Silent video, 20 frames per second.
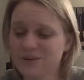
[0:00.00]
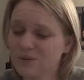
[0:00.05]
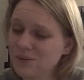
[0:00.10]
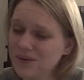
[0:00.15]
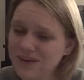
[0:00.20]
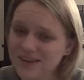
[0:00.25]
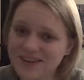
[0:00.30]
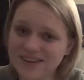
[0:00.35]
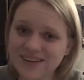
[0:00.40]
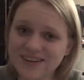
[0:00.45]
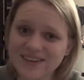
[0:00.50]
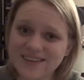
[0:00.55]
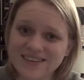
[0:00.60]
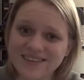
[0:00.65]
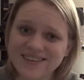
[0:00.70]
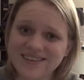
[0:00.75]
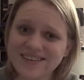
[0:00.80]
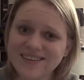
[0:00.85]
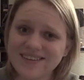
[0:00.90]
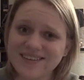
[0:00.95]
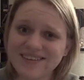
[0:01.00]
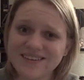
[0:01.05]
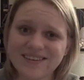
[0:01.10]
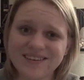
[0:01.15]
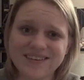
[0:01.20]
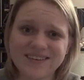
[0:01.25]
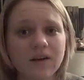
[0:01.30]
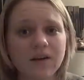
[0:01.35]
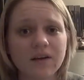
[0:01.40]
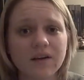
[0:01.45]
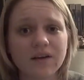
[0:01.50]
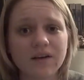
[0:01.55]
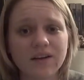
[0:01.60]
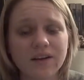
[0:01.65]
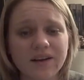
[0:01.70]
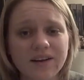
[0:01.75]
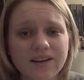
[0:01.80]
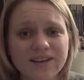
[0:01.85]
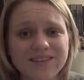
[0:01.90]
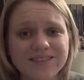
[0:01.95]
Really?
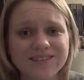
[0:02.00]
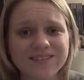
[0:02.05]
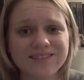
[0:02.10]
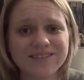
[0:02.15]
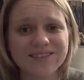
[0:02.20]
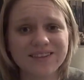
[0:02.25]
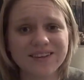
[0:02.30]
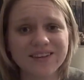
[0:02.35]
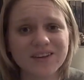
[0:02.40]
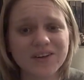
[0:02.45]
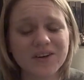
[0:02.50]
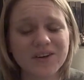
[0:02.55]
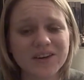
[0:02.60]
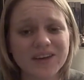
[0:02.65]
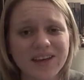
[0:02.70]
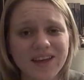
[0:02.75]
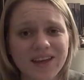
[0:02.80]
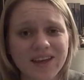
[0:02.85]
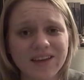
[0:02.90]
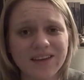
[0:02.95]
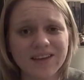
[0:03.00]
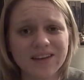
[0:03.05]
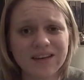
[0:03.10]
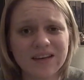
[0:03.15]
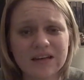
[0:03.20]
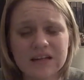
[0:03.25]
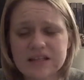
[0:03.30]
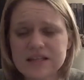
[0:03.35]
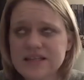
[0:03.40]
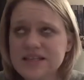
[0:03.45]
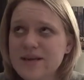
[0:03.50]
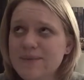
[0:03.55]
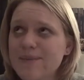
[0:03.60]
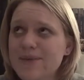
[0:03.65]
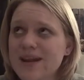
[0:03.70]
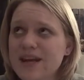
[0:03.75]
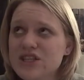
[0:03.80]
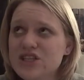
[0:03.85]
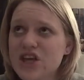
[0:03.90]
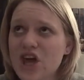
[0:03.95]
Claire, you're gonna yell,
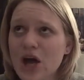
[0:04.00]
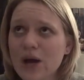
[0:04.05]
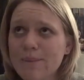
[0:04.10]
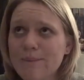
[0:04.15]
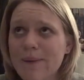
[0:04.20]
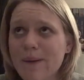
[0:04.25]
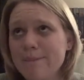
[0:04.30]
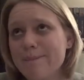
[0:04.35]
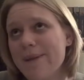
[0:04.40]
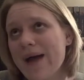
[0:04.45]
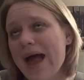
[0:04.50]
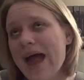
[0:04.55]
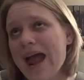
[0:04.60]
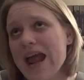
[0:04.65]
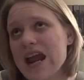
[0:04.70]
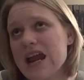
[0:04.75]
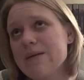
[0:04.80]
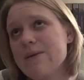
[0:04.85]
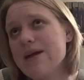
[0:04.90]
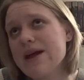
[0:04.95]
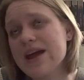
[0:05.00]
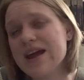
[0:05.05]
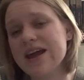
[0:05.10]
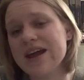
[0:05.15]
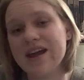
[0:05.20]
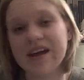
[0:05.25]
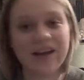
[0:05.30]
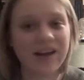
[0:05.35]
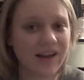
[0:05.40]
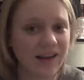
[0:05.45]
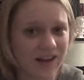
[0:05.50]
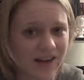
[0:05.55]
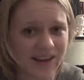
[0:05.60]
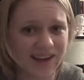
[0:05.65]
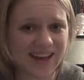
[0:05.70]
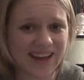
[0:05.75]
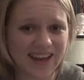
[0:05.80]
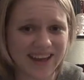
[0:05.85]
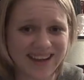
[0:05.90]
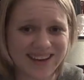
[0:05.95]
Somebody took my baby!
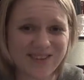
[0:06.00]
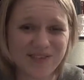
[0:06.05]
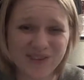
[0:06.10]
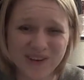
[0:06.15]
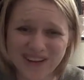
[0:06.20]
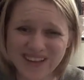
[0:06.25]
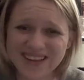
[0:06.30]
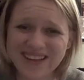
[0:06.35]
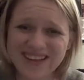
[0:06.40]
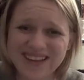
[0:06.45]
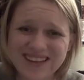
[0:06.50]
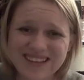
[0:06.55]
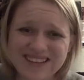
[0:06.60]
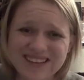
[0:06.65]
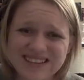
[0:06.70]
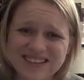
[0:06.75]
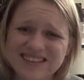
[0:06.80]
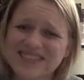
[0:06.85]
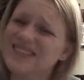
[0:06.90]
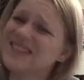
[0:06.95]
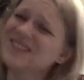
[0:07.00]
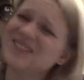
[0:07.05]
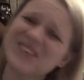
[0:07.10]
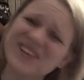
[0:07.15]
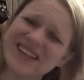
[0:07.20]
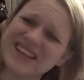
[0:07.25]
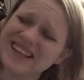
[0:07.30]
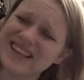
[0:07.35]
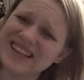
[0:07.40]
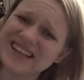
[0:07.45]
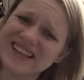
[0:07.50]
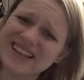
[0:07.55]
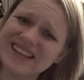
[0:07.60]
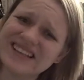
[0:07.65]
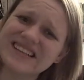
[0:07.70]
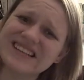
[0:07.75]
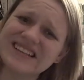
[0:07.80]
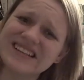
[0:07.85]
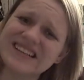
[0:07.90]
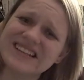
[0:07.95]
Again? Really? Really?
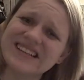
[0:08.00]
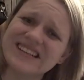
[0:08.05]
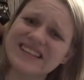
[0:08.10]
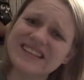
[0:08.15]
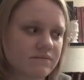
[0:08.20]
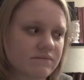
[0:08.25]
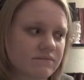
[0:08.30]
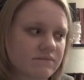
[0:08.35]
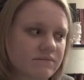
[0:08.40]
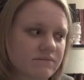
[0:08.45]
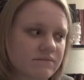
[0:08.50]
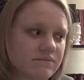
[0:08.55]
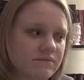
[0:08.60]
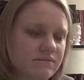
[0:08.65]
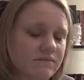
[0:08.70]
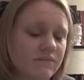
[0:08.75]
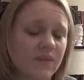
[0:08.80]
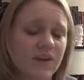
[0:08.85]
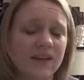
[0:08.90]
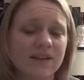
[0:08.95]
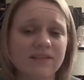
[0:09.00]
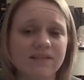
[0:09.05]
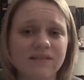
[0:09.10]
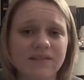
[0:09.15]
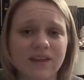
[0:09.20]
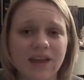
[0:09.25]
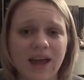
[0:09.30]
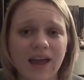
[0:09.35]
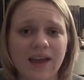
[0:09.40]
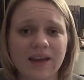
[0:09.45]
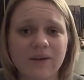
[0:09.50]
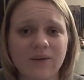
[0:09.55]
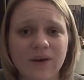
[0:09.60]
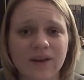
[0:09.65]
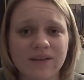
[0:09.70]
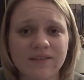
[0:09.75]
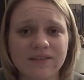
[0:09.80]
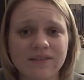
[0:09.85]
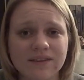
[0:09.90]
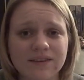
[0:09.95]
Well,
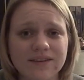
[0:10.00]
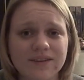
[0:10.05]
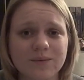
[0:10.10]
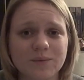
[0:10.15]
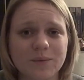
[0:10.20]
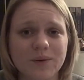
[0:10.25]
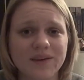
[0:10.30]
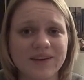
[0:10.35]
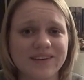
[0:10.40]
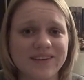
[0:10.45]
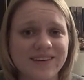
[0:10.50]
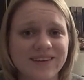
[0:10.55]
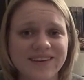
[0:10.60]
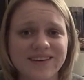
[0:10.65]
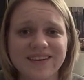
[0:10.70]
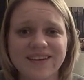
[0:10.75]
anyway, this has been